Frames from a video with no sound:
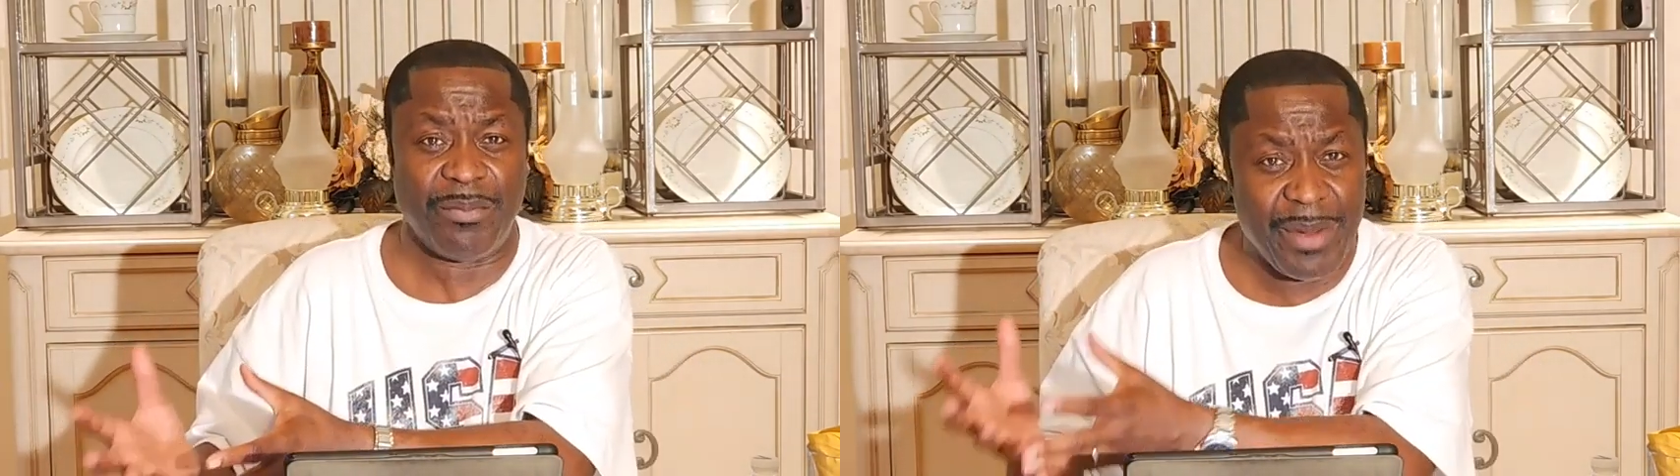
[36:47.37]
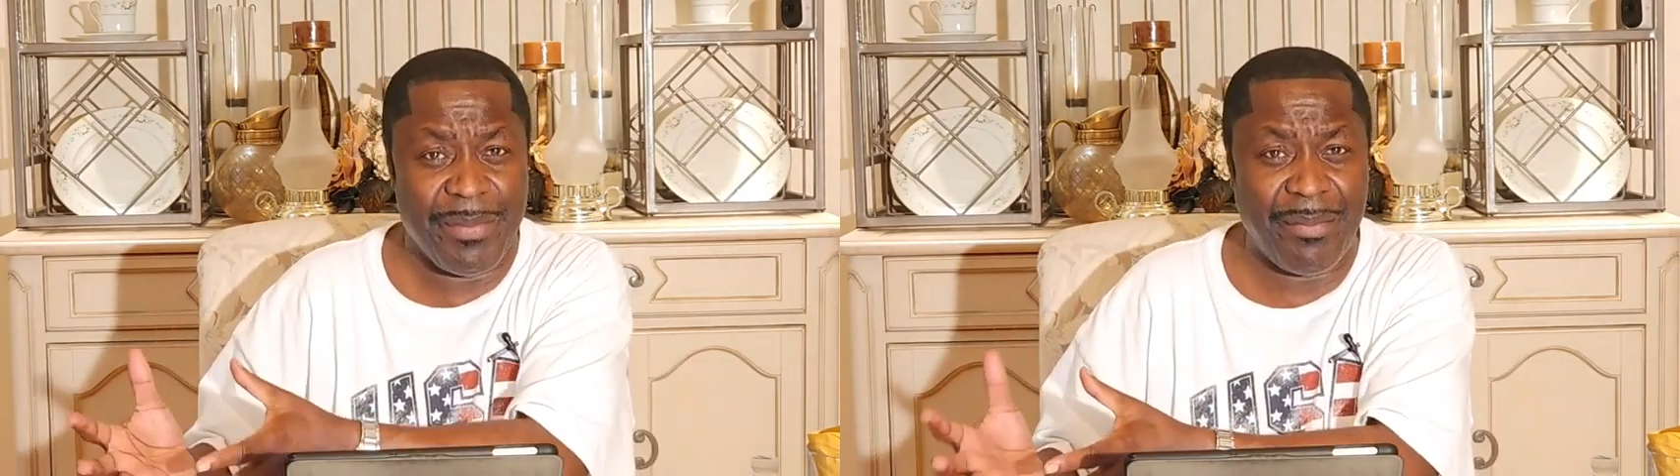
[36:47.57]

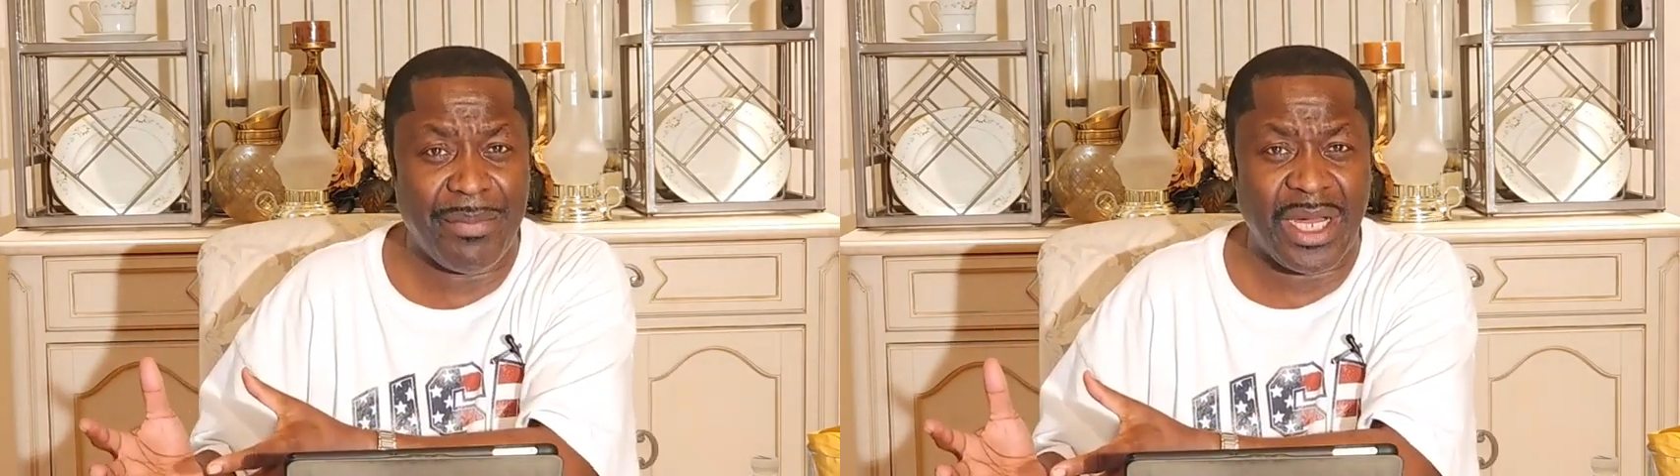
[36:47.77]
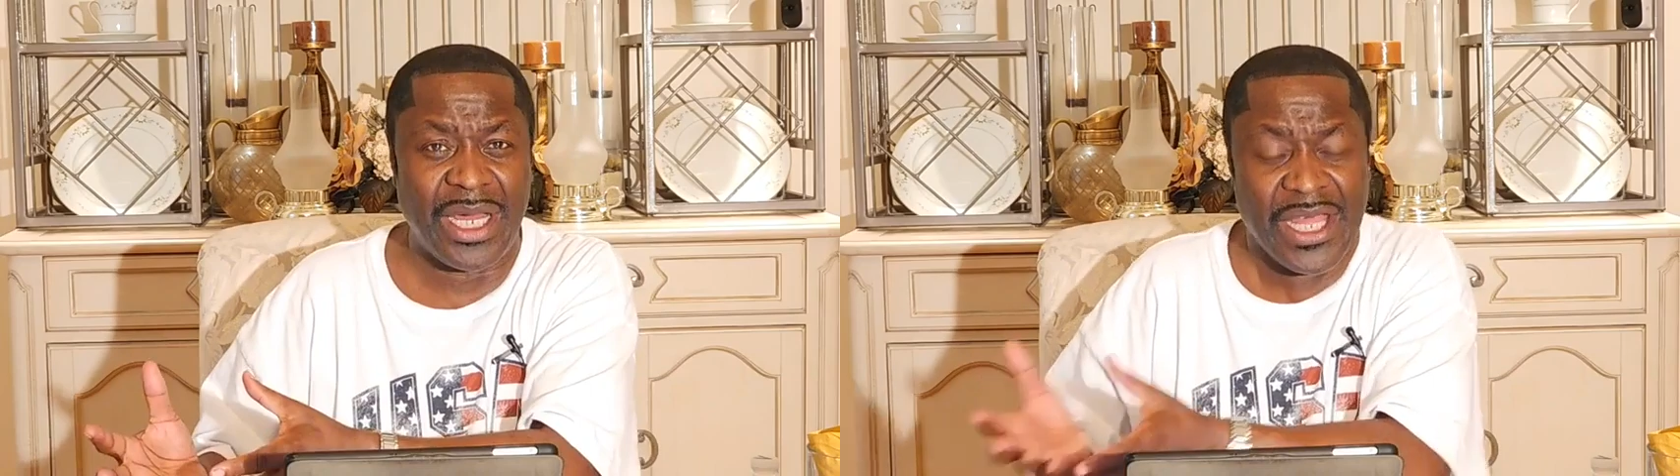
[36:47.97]

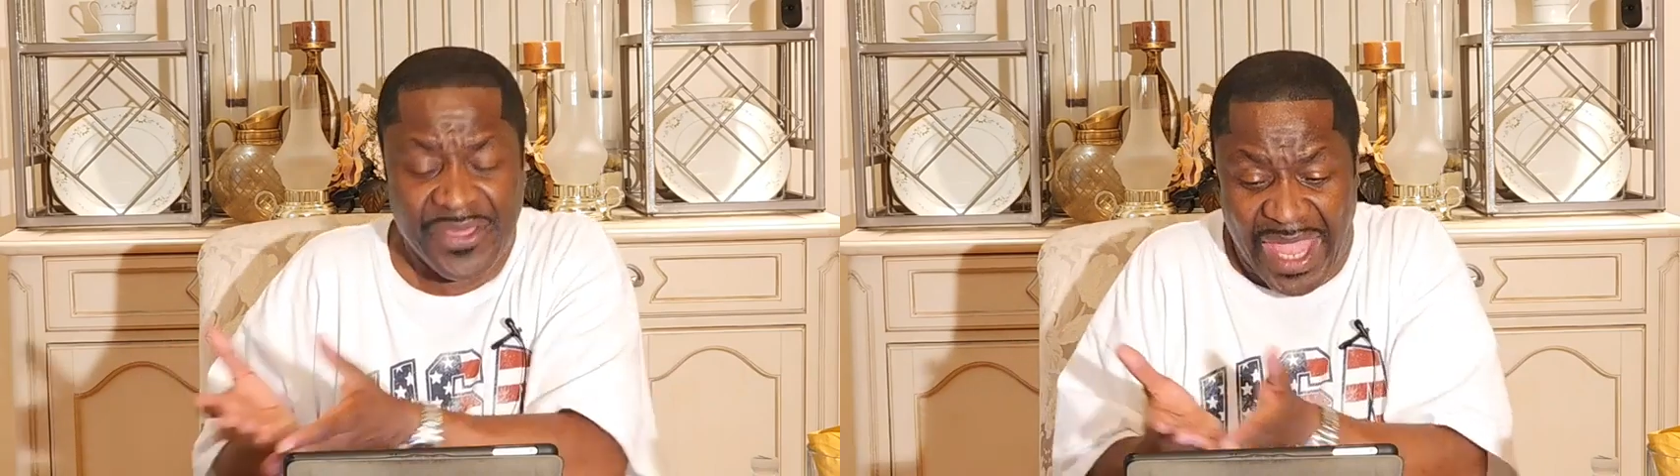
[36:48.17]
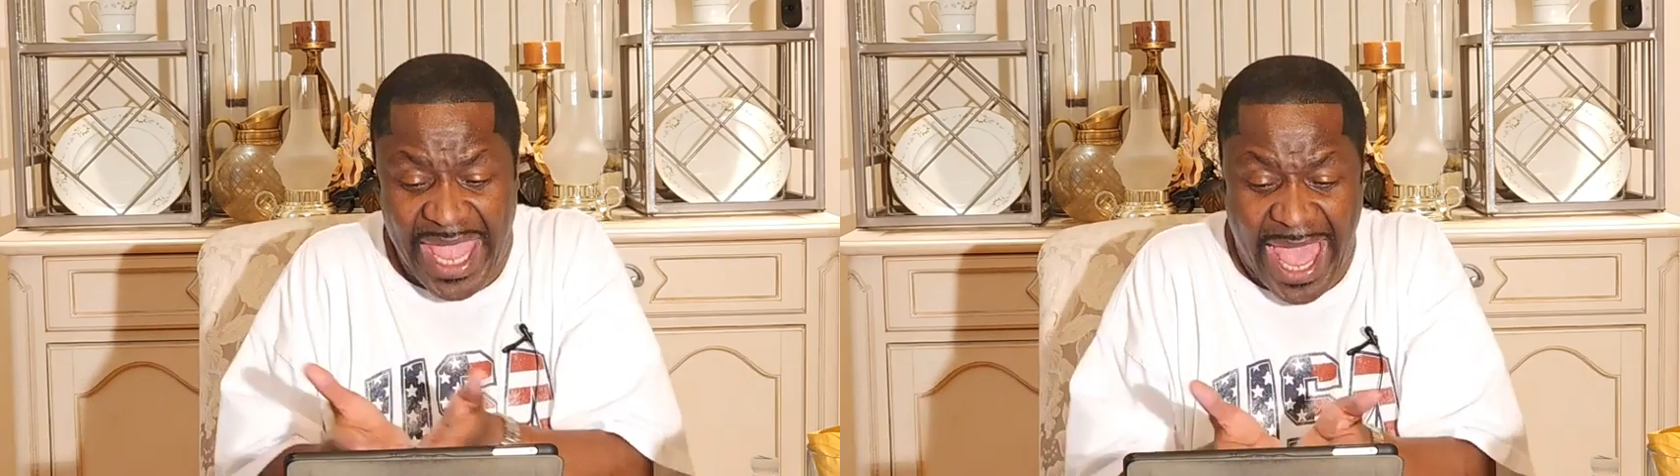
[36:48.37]
Remember,
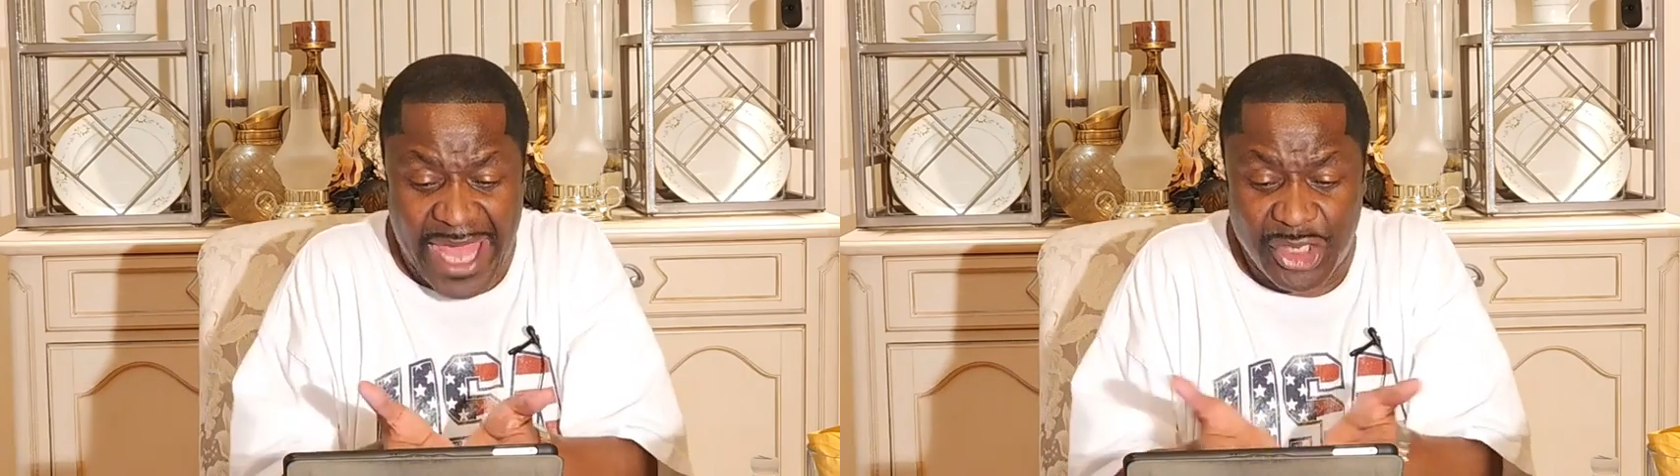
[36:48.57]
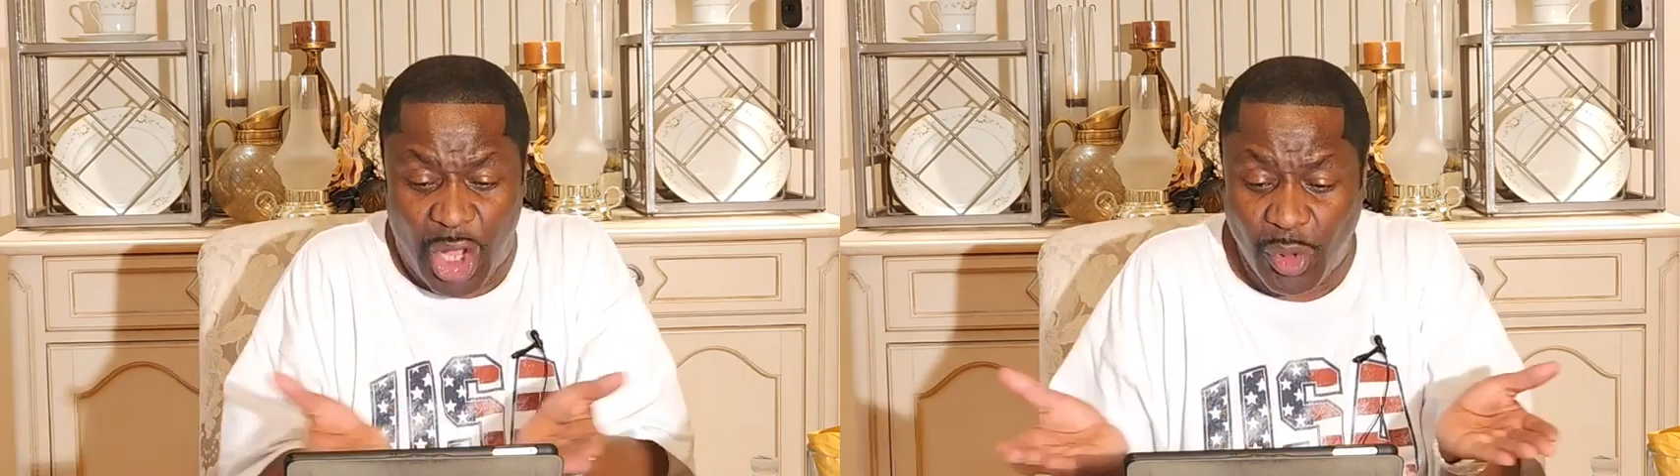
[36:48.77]
they
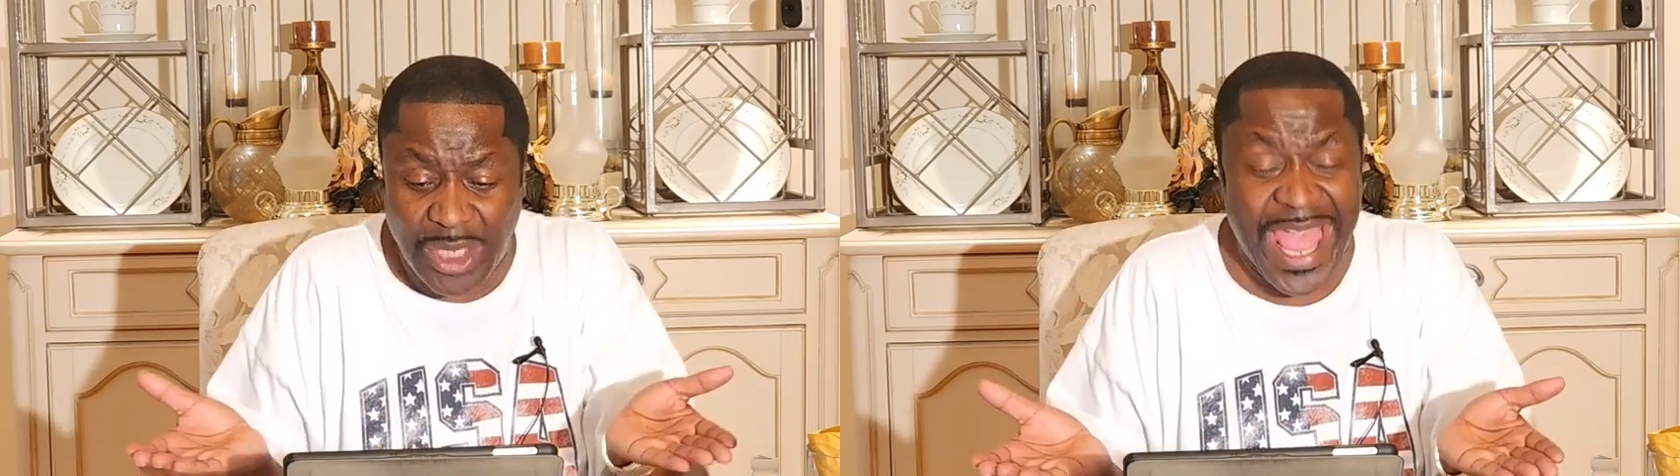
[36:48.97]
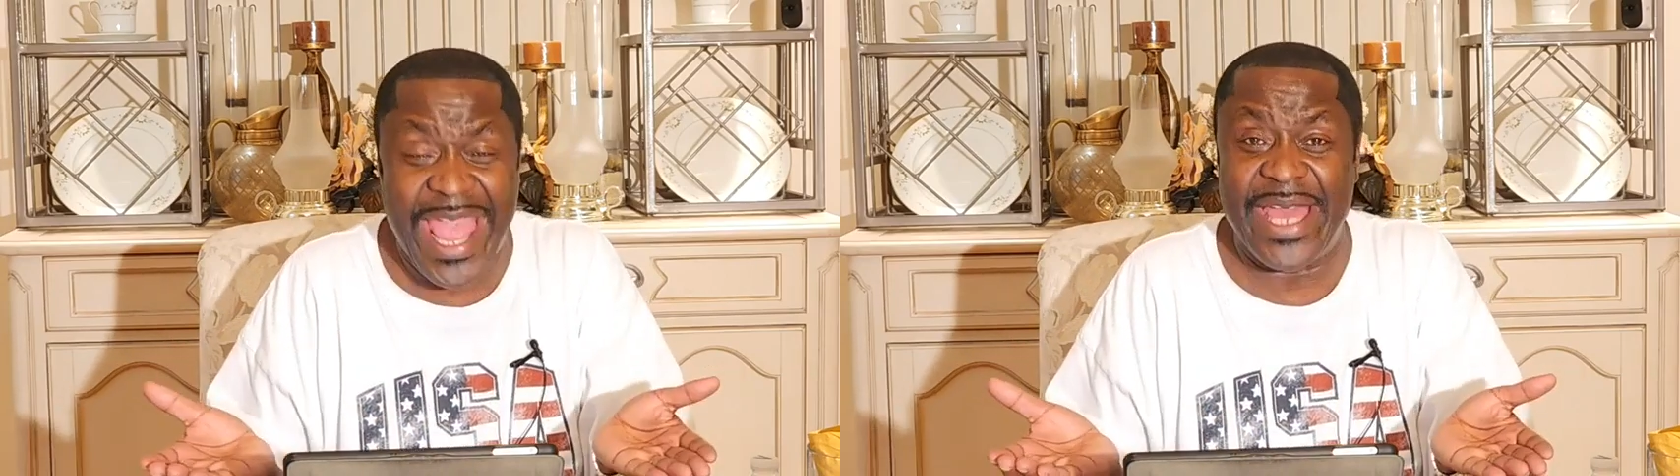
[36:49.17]
had no
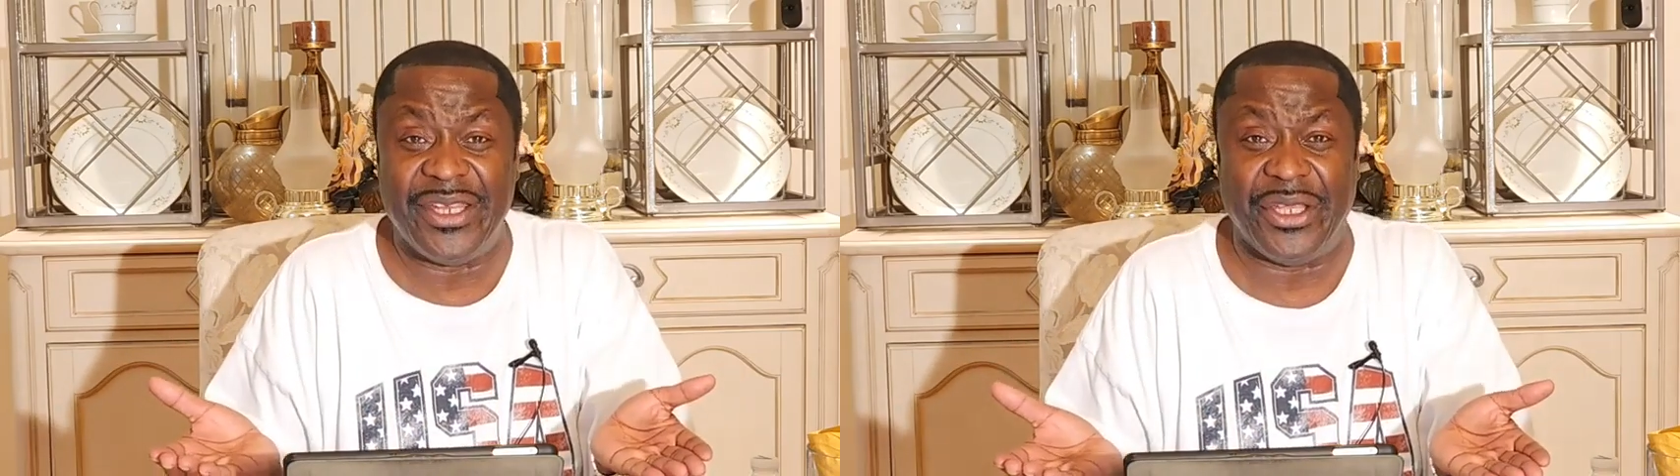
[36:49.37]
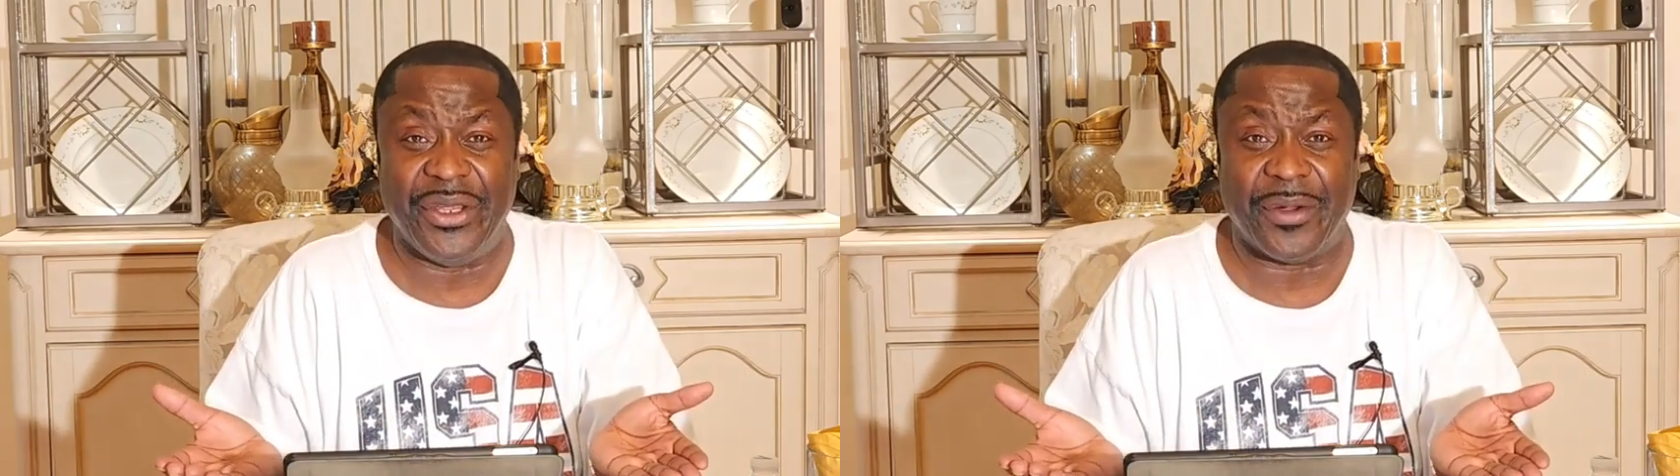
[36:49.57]

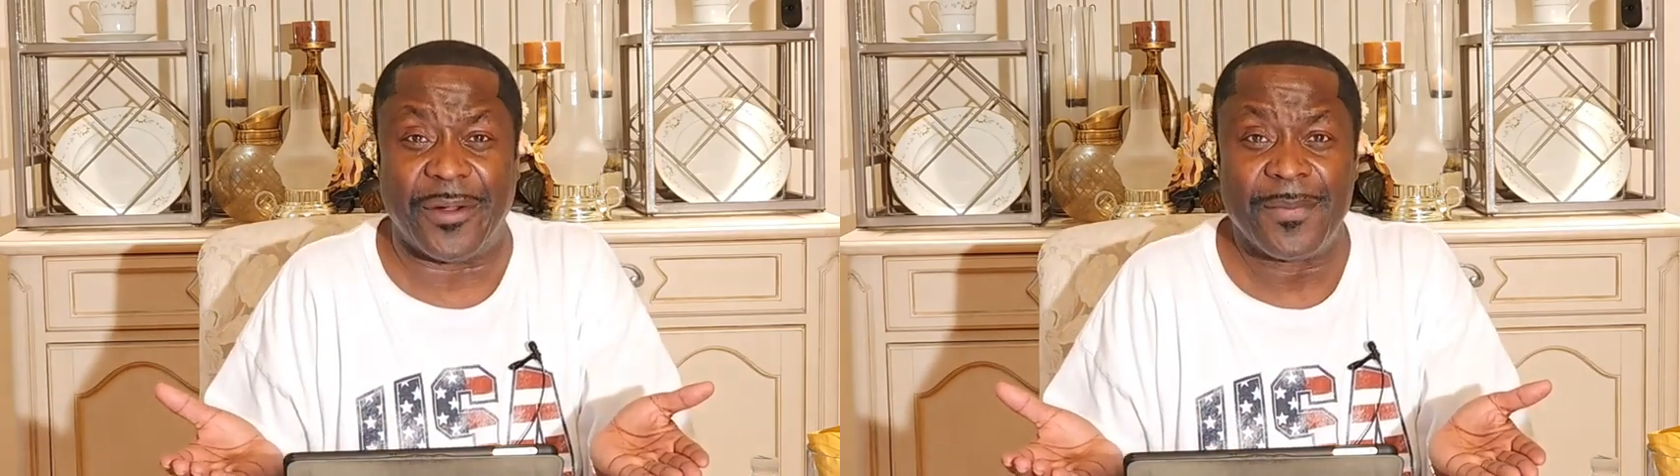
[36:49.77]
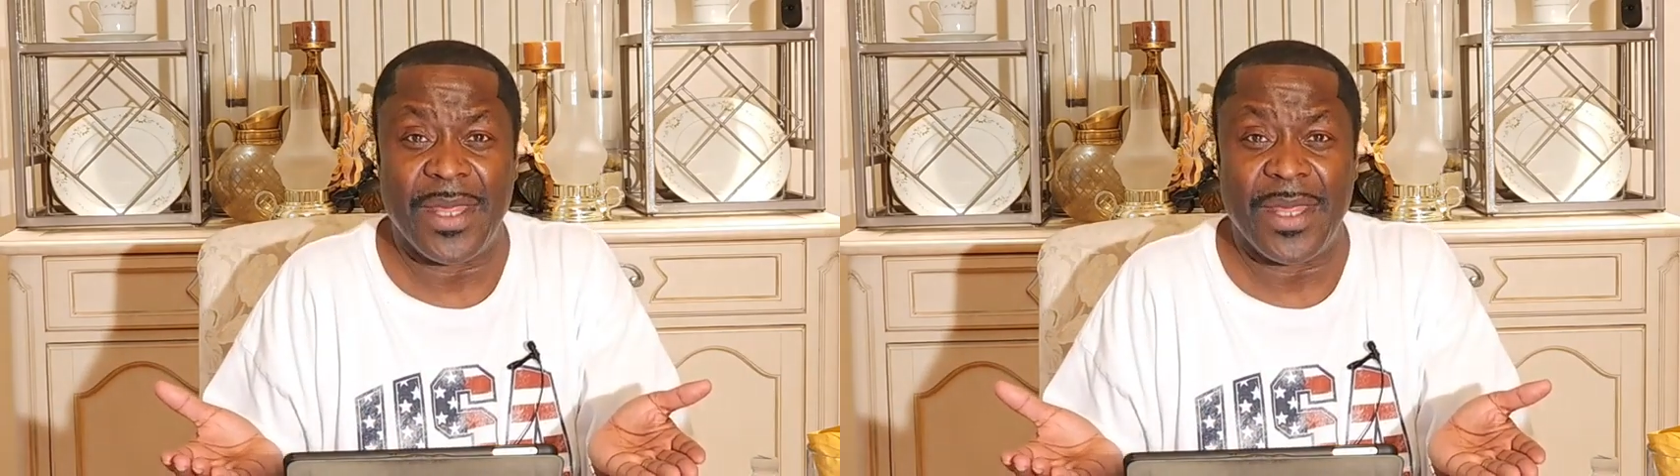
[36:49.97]
land here.